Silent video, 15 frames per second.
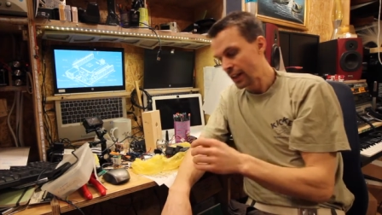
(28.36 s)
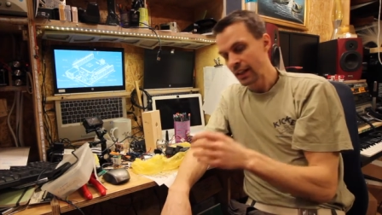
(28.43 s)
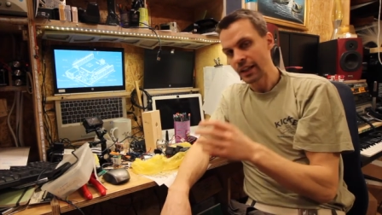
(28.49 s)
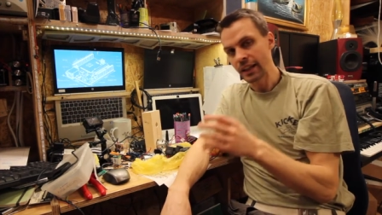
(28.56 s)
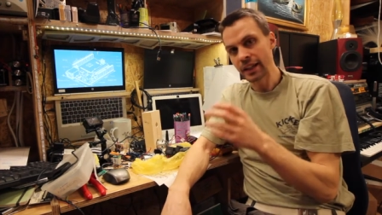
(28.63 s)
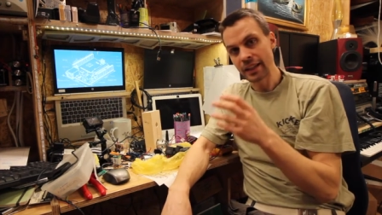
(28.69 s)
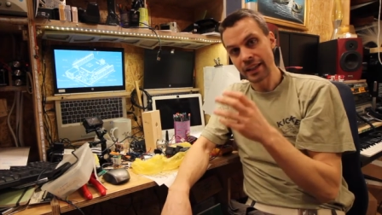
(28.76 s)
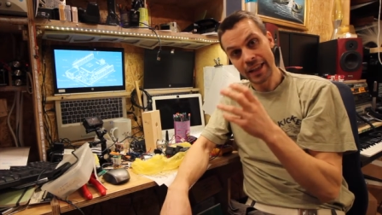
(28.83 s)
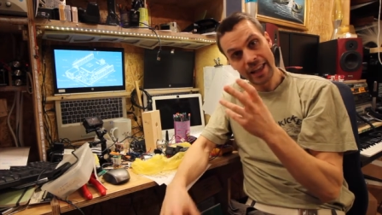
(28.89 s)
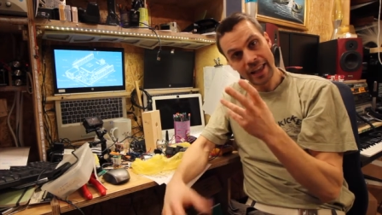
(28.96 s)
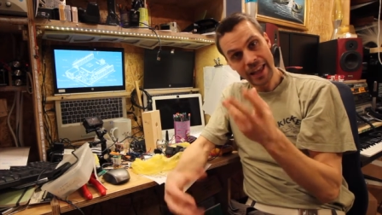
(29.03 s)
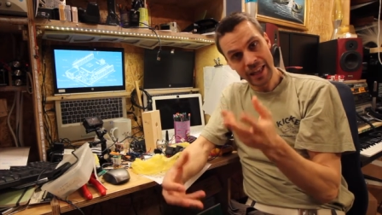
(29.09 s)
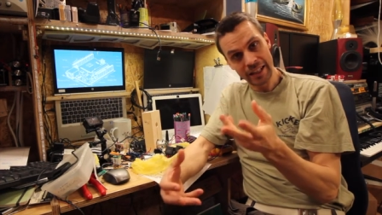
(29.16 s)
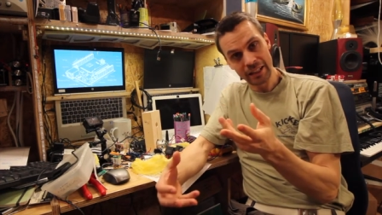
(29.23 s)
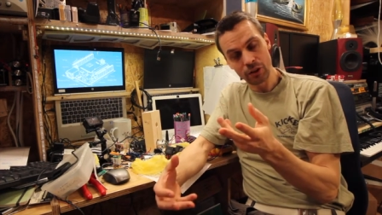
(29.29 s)
And
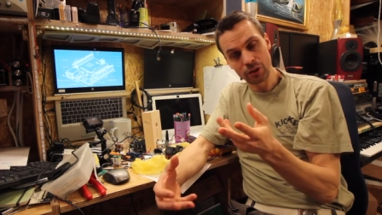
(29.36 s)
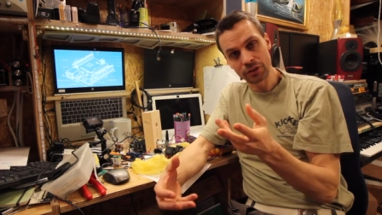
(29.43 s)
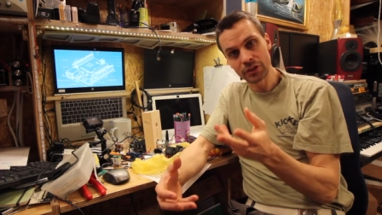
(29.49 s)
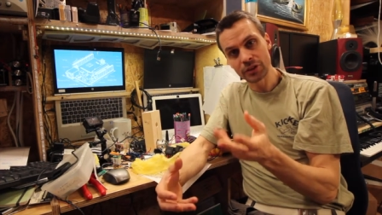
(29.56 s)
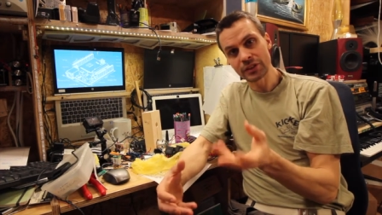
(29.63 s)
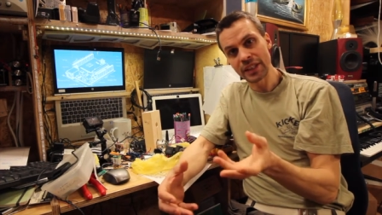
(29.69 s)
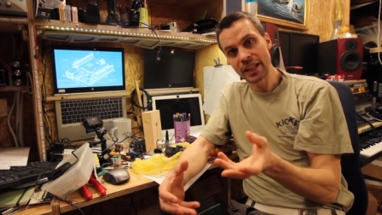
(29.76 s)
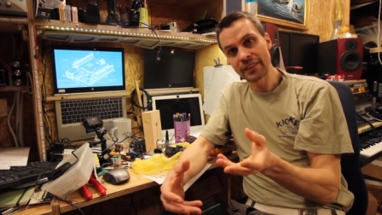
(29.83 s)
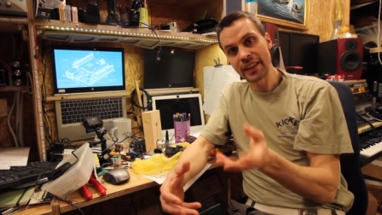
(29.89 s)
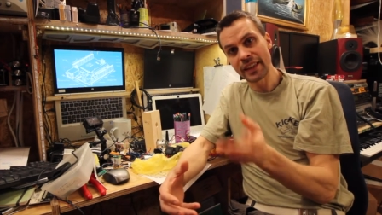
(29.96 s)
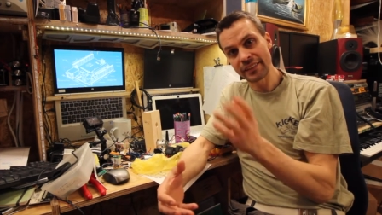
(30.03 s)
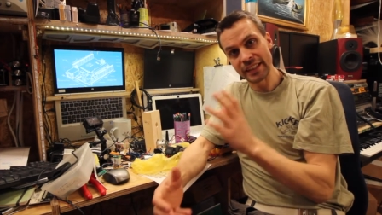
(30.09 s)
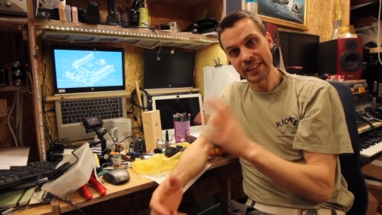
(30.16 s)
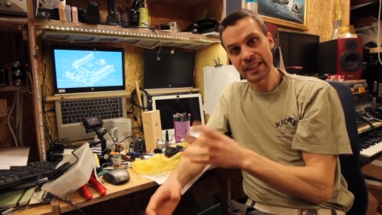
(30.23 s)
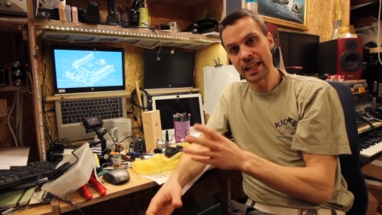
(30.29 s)
I also said
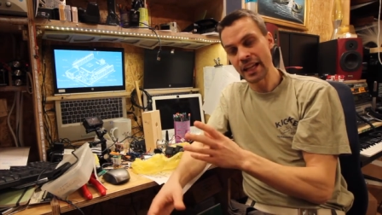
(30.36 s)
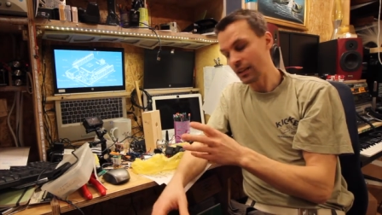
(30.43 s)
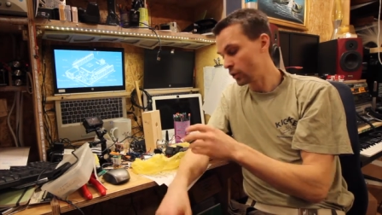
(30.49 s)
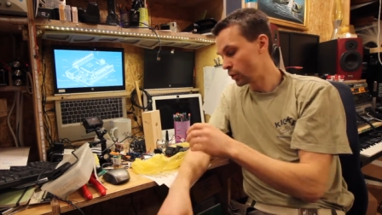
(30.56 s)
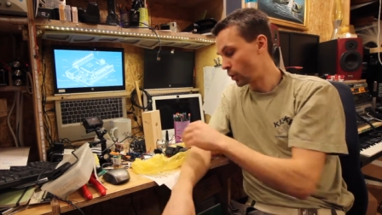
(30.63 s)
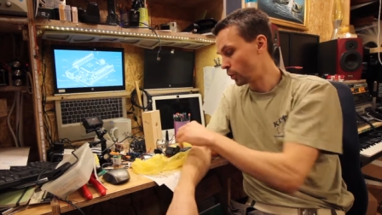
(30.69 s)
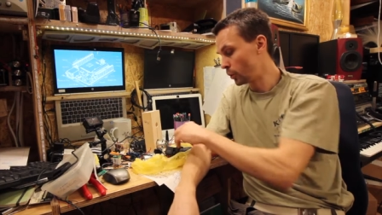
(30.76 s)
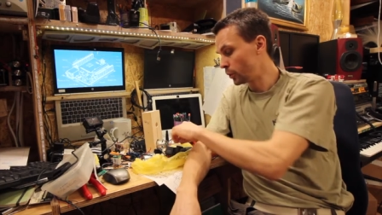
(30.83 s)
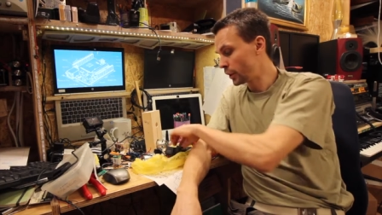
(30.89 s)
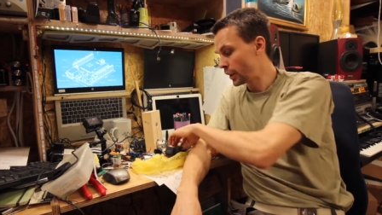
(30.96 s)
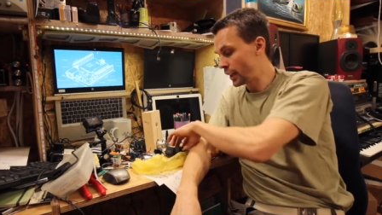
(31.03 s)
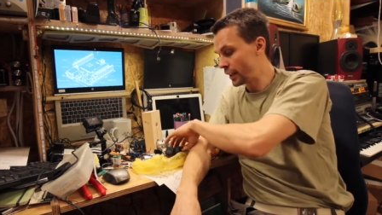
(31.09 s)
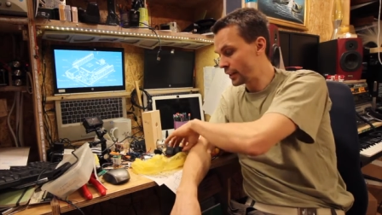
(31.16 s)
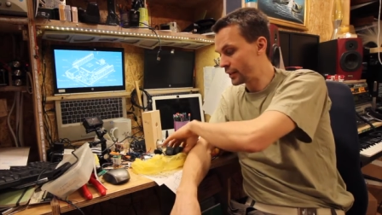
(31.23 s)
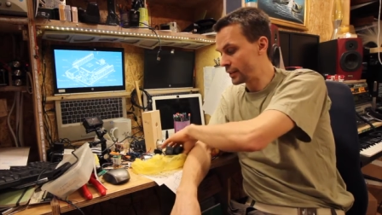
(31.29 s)
that the end goal
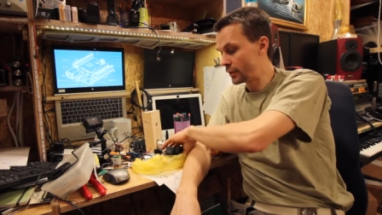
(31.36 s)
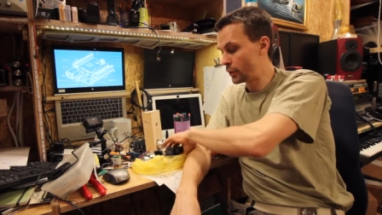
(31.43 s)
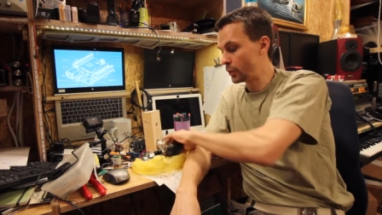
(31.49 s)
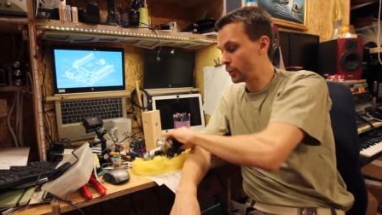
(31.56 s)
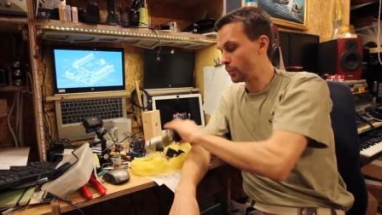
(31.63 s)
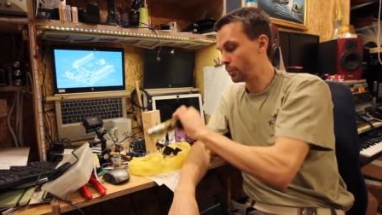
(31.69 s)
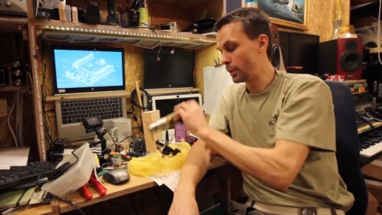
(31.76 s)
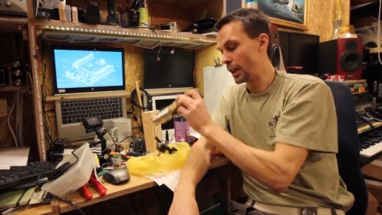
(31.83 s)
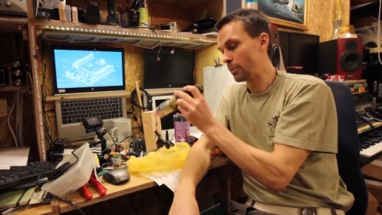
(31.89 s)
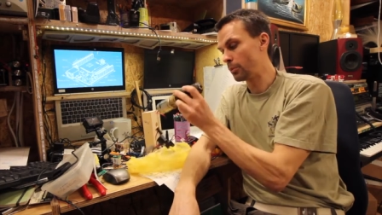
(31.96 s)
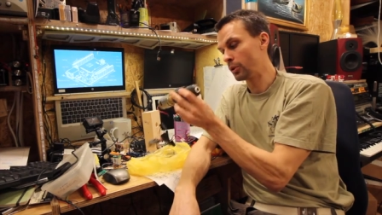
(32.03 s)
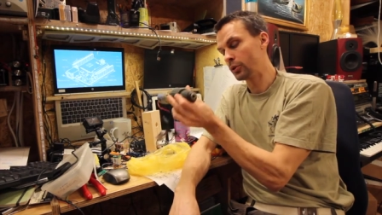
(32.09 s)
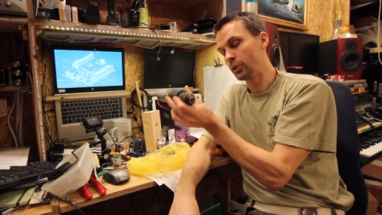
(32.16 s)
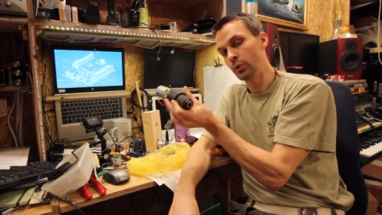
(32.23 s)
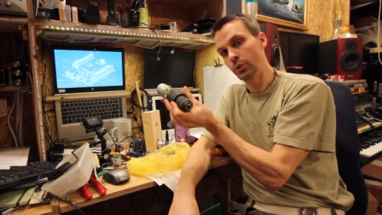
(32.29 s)
is to be
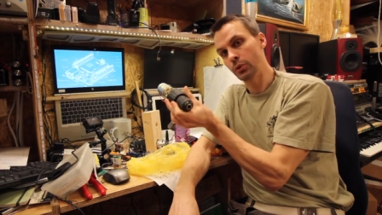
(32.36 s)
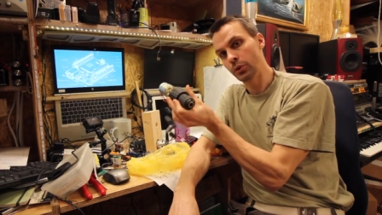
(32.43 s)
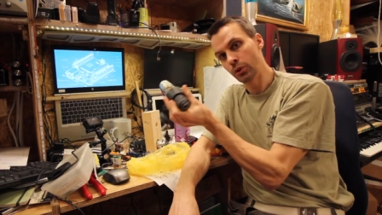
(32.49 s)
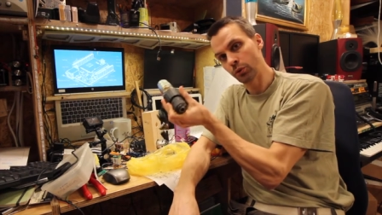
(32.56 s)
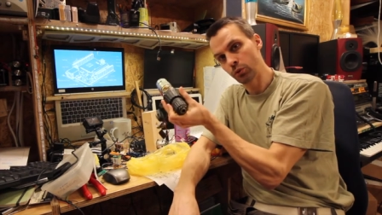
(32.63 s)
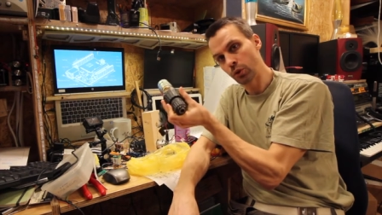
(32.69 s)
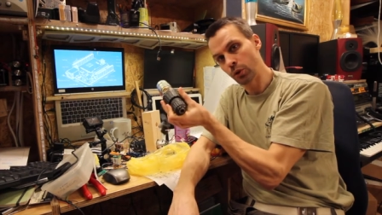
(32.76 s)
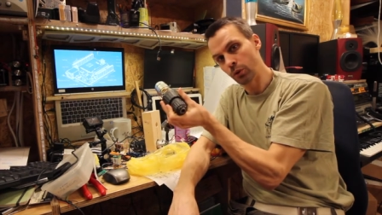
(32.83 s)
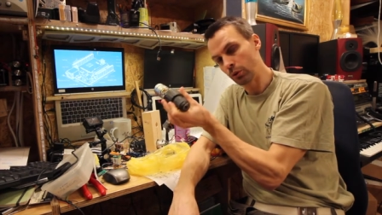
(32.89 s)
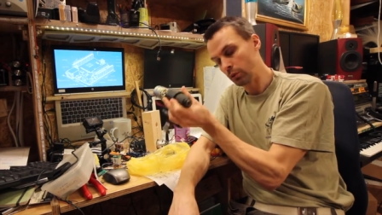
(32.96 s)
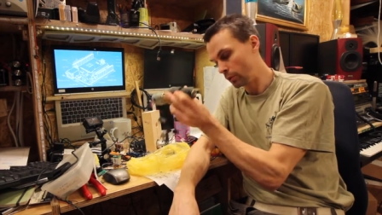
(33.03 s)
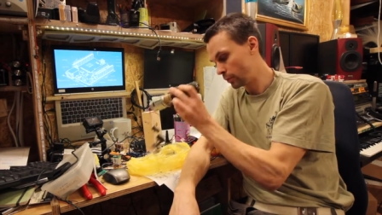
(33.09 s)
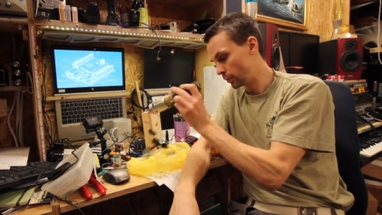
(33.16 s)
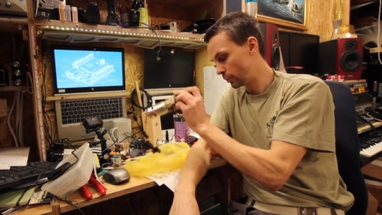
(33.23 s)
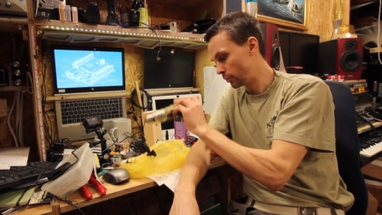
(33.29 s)
able to
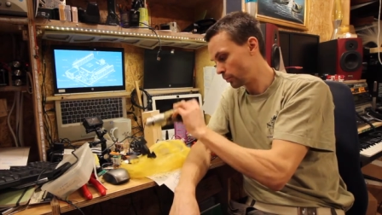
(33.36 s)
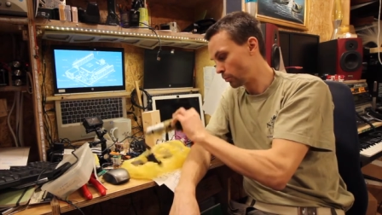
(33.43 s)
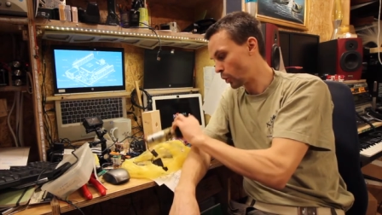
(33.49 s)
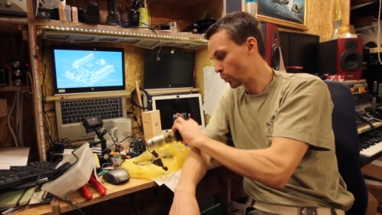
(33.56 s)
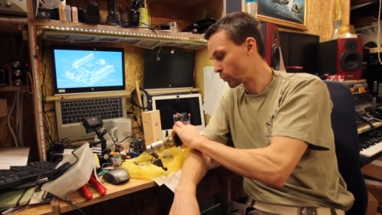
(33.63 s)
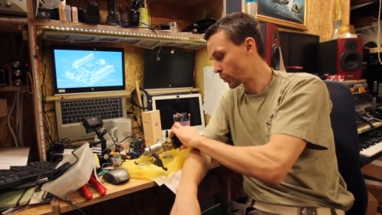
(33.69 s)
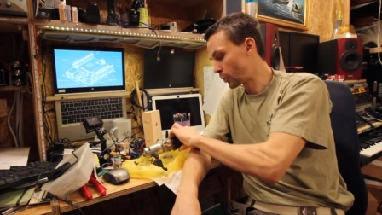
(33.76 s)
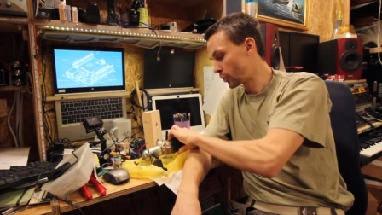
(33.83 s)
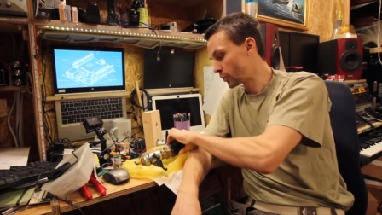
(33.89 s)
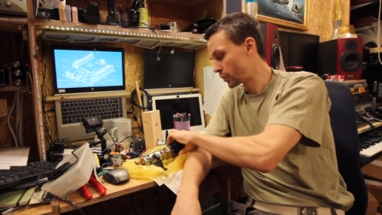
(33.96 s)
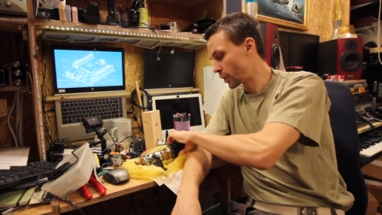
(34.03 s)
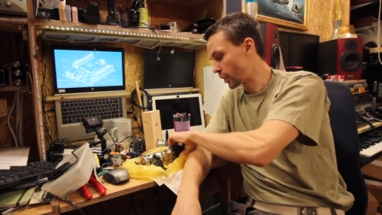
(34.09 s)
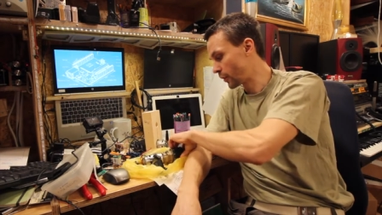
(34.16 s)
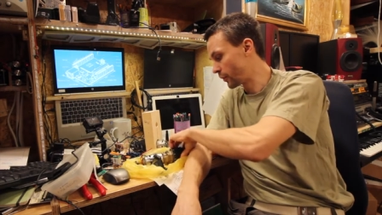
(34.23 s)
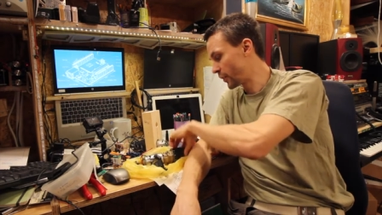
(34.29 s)
control motors
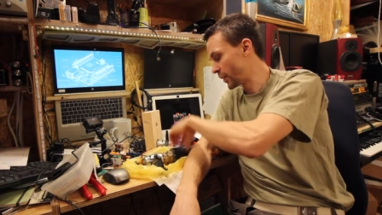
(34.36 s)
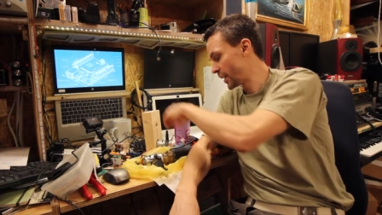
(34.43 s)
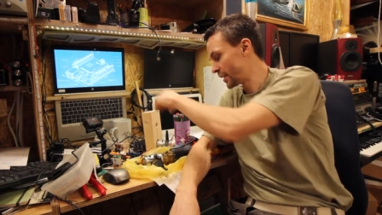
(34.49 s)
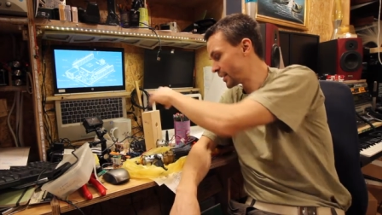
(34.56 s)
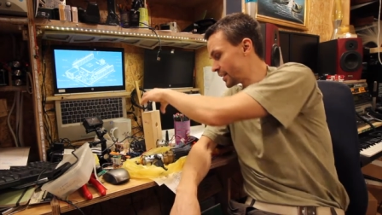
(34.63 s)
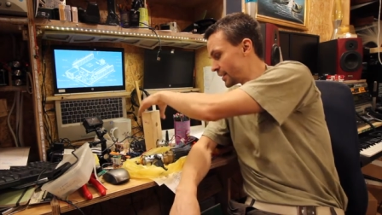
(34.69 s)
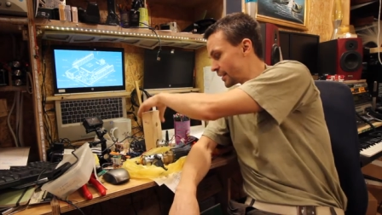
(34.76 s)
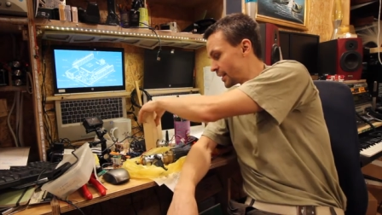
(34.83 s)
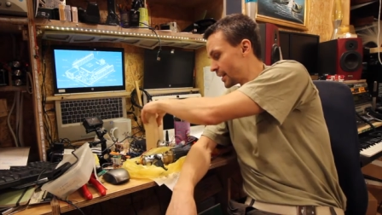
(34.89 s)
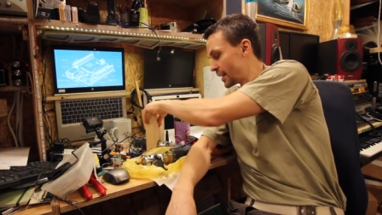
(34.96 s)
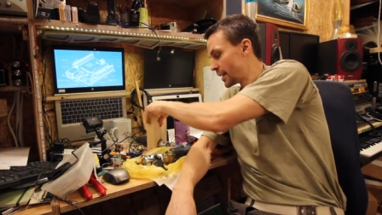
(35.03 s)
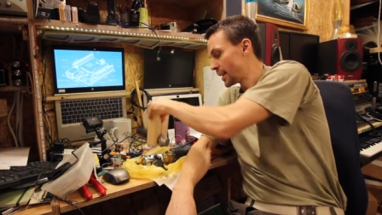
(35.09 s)
of this